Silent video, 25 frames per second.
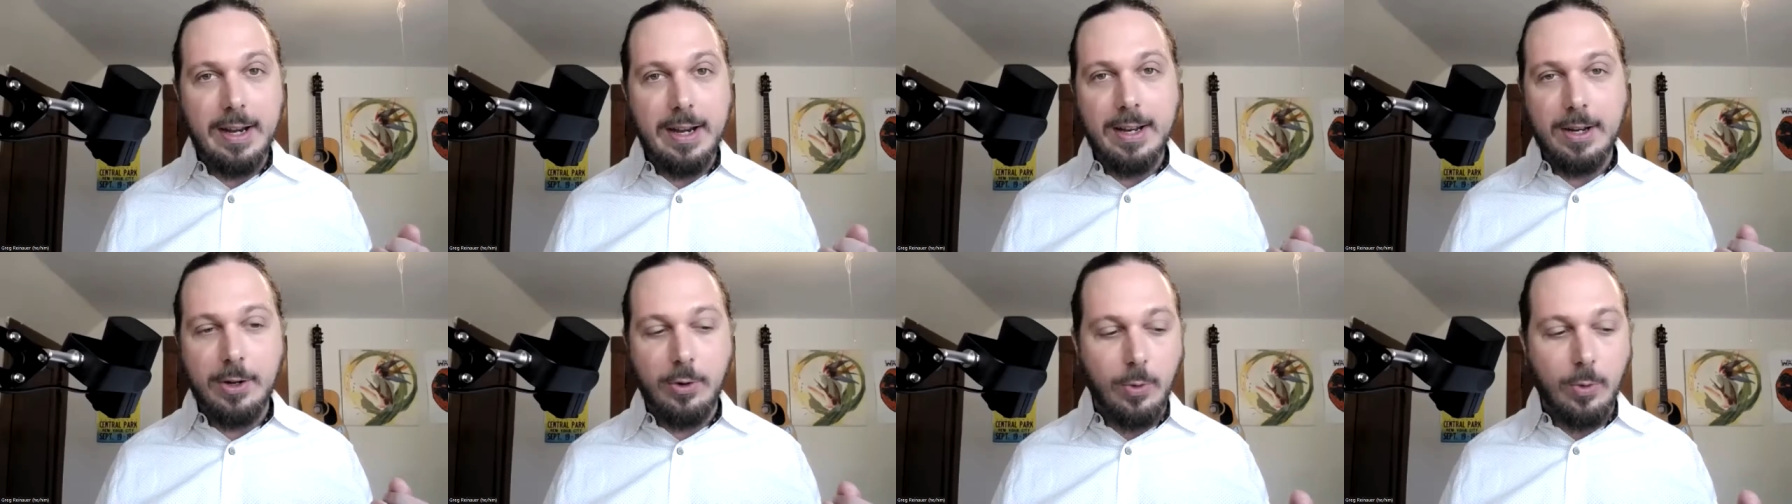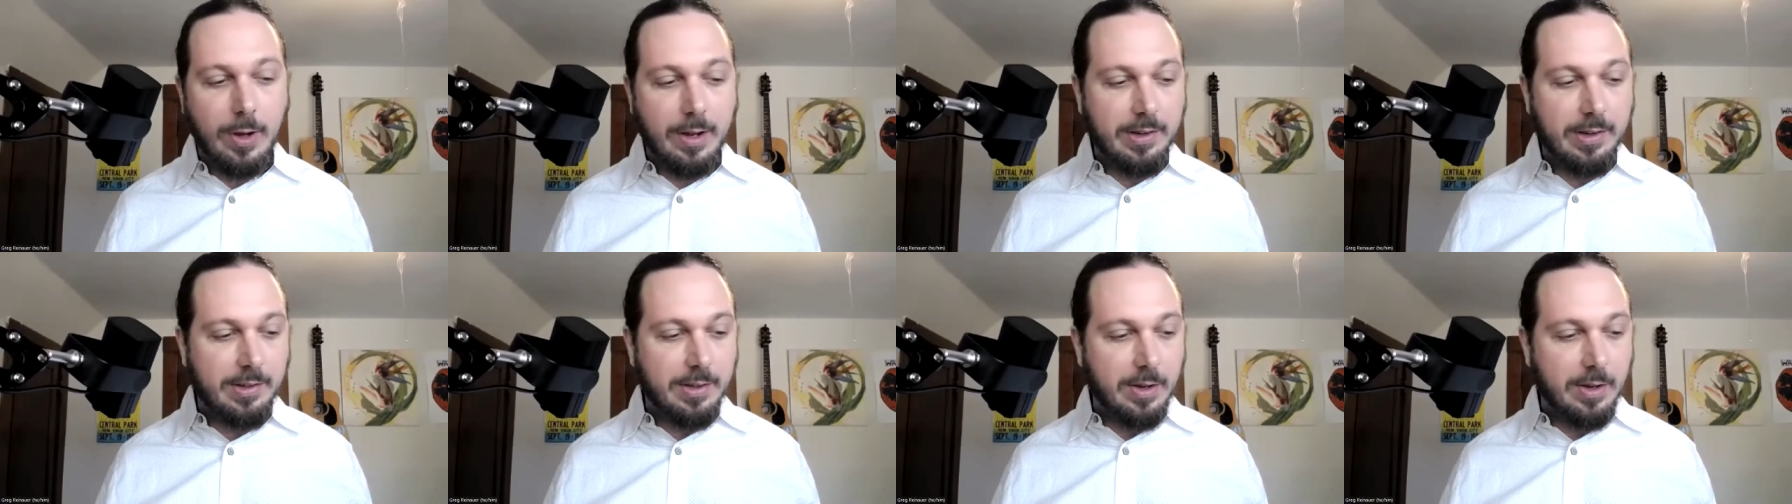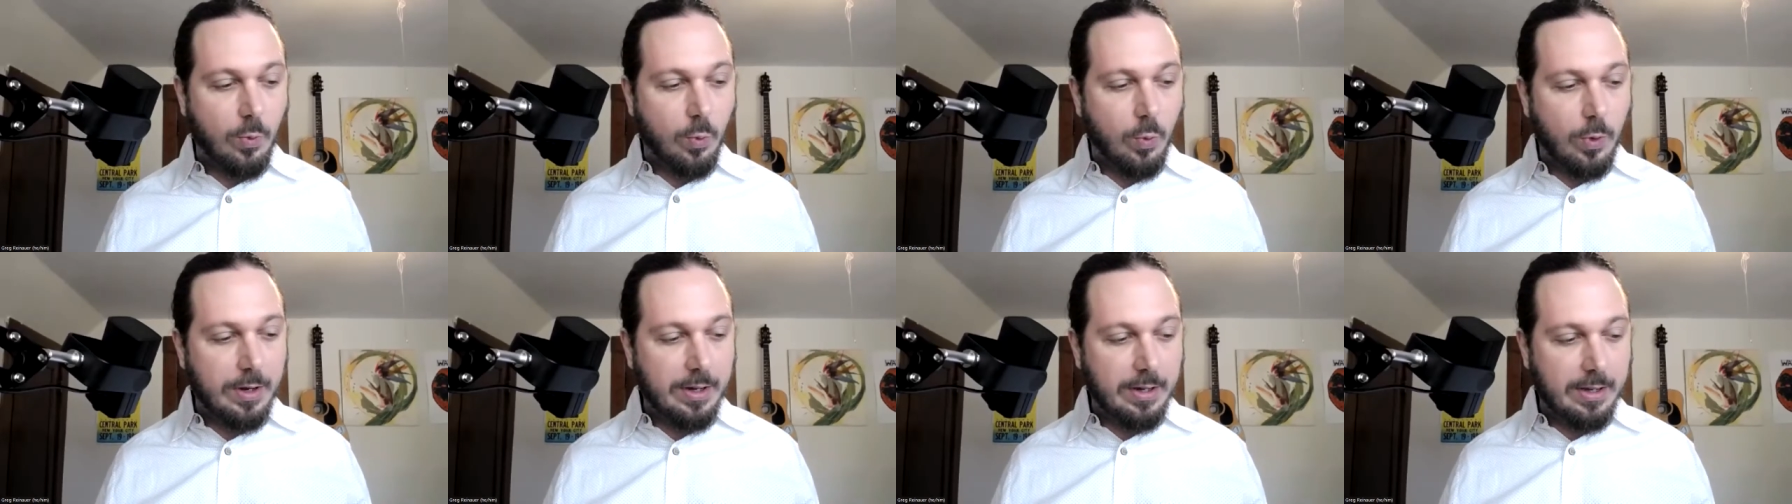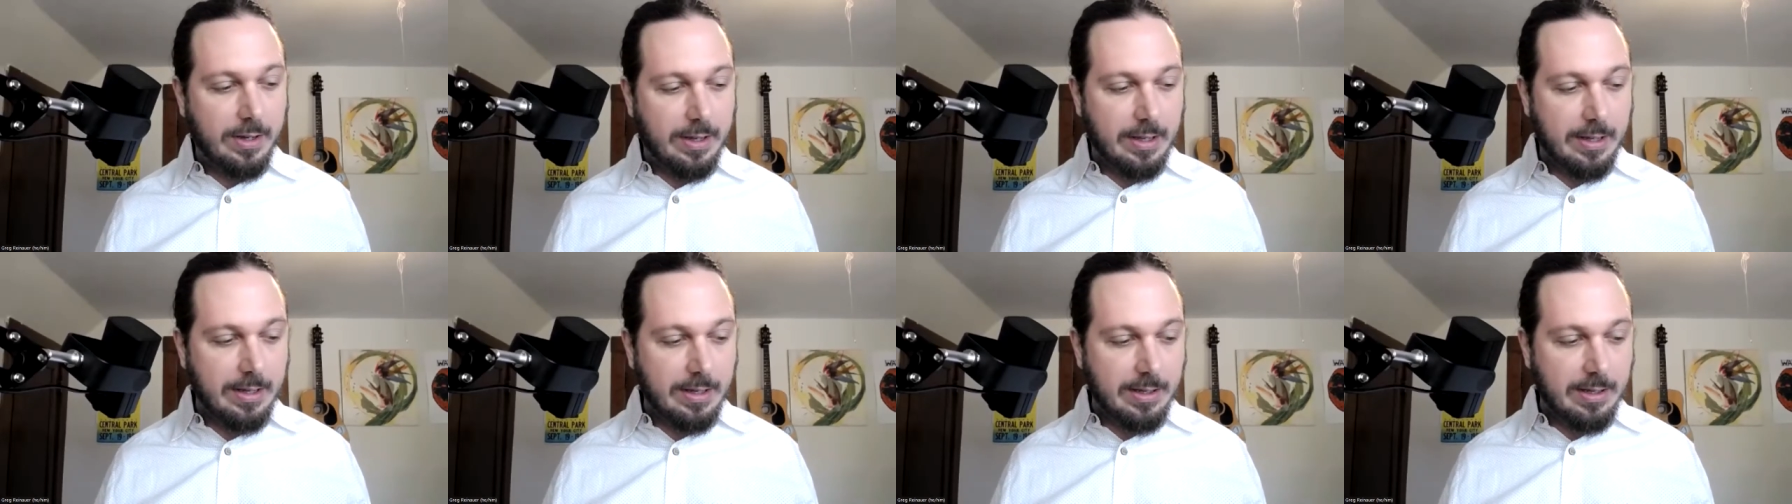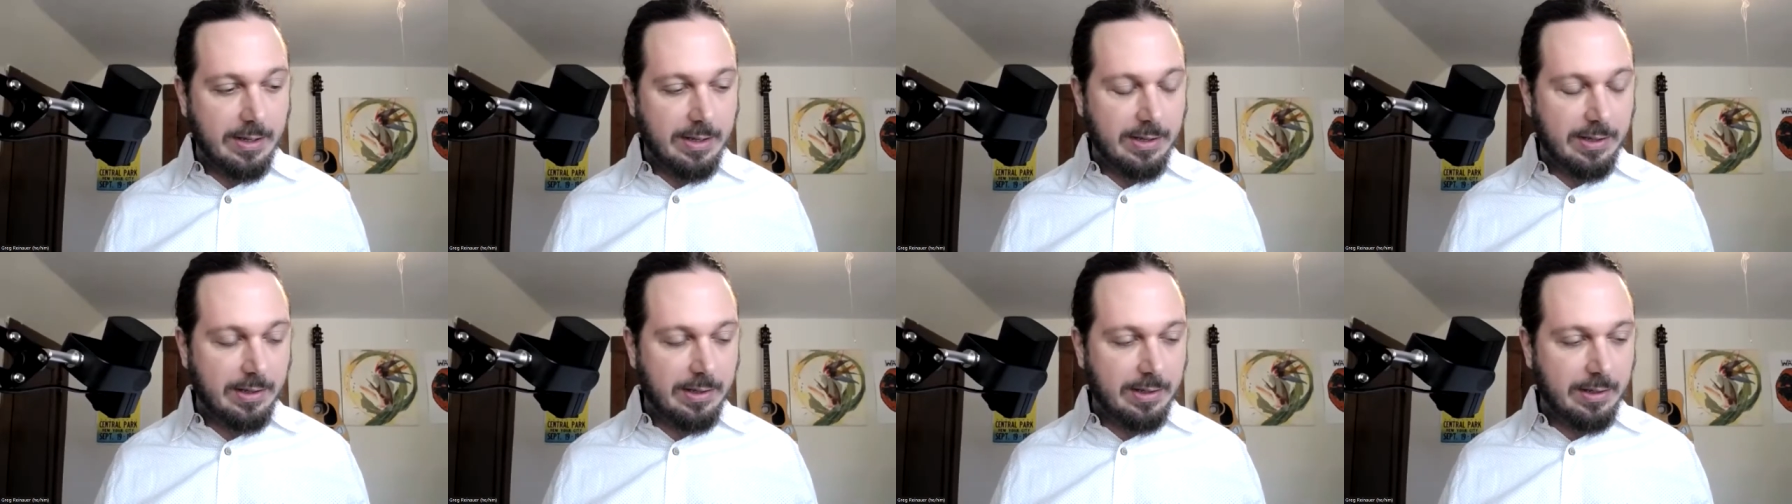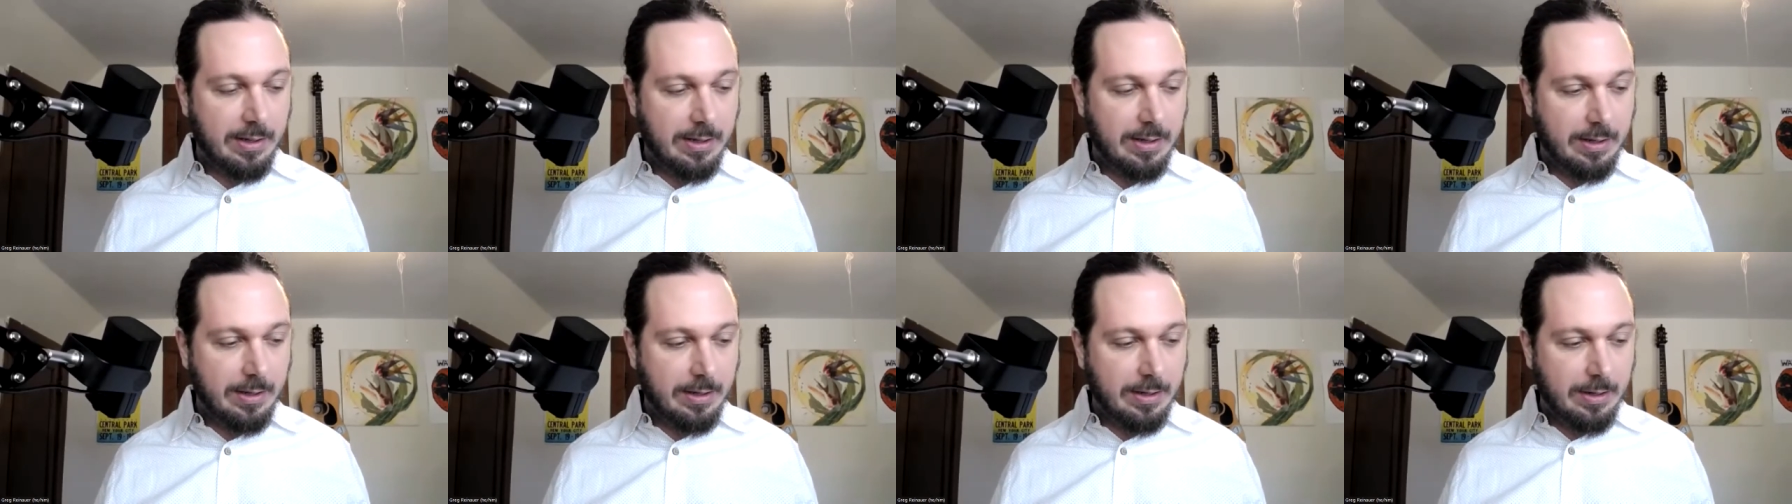related question, what
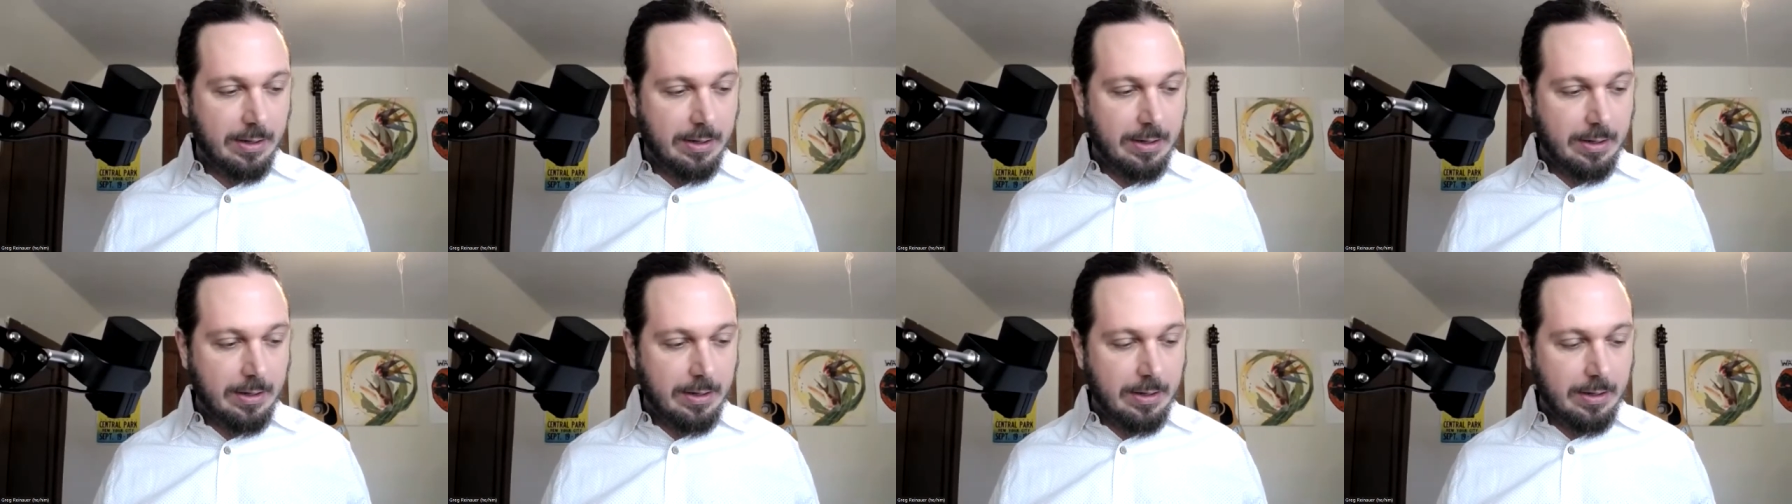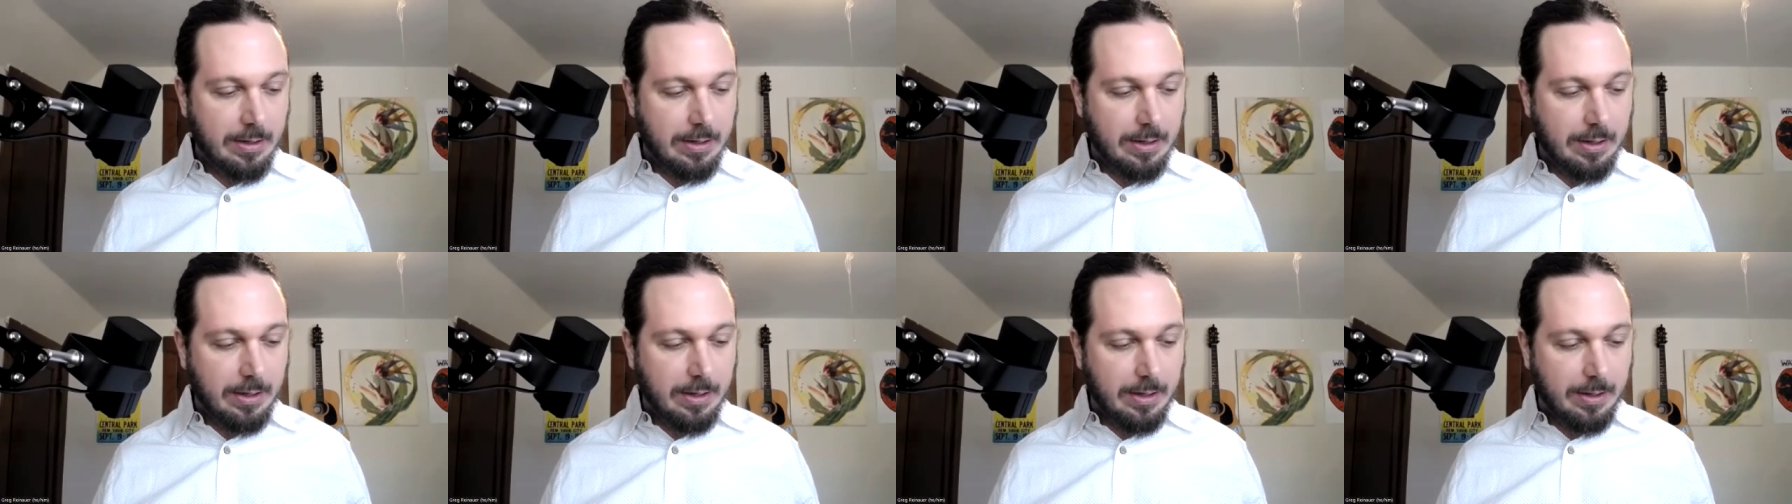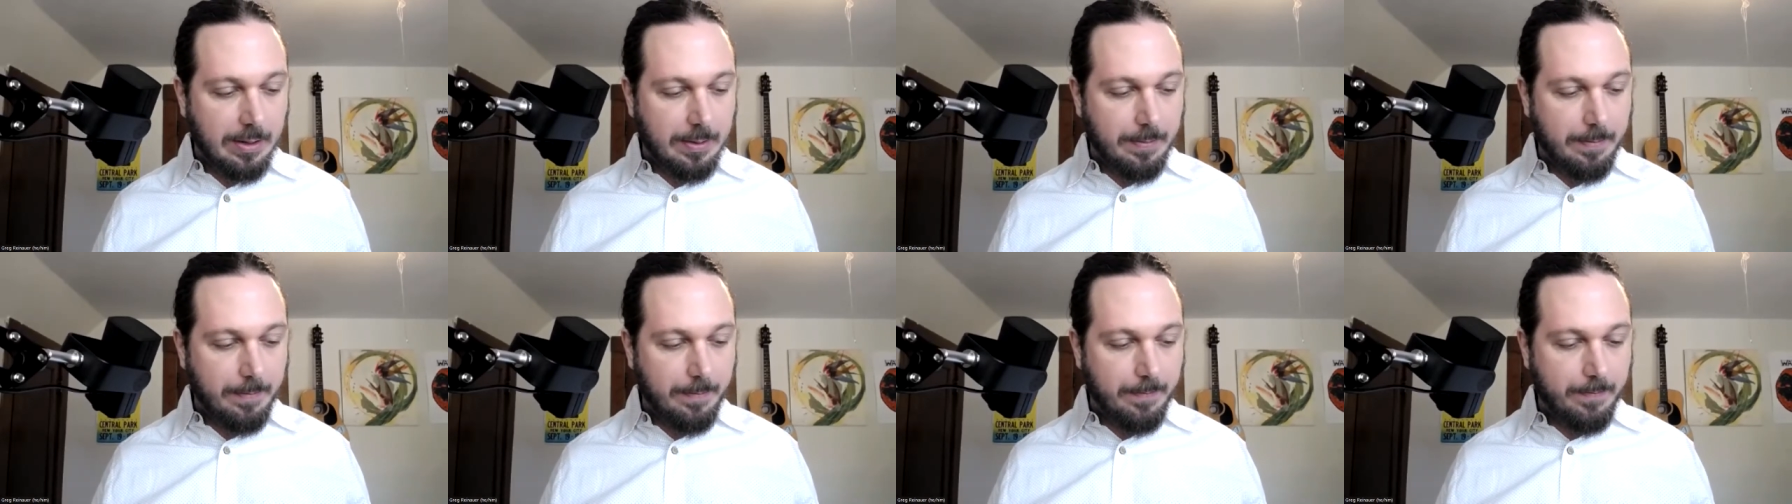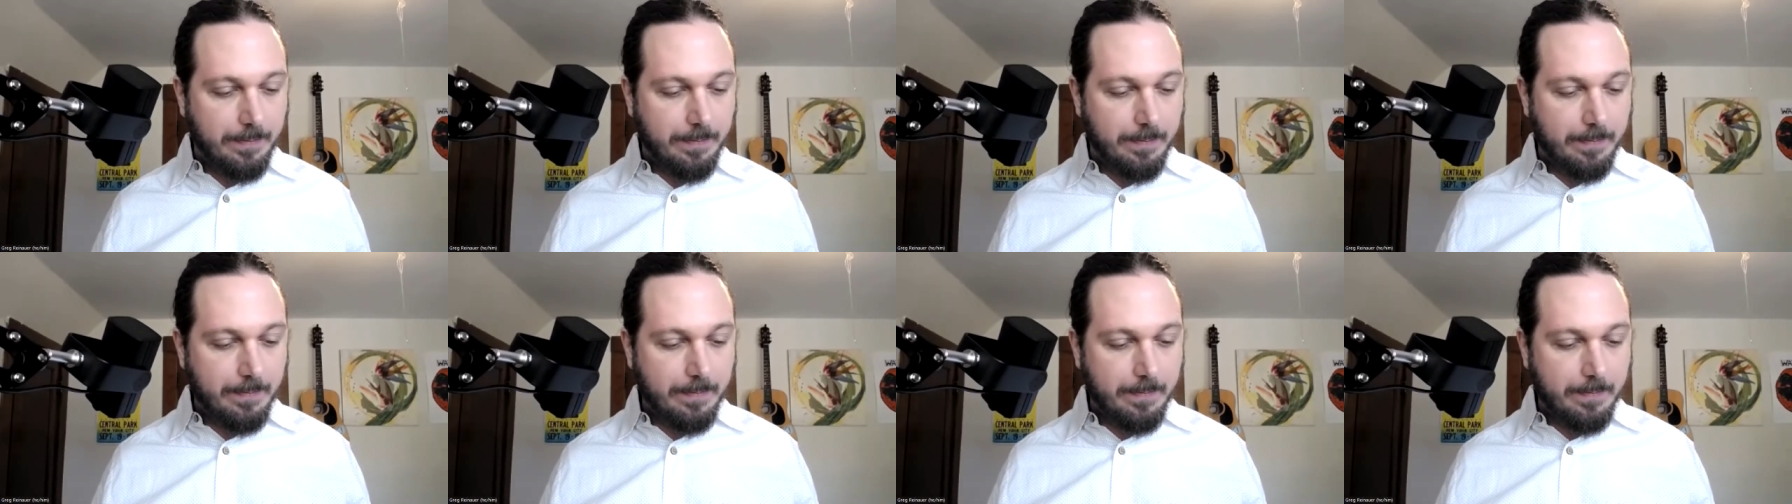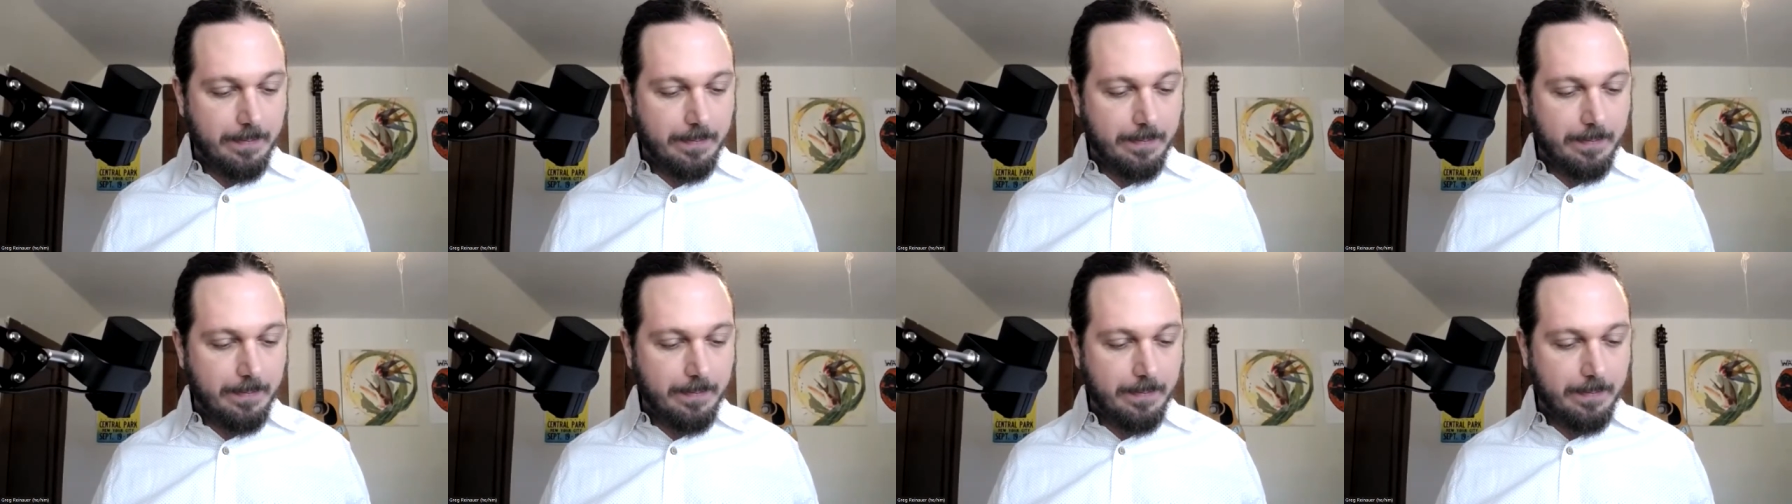is some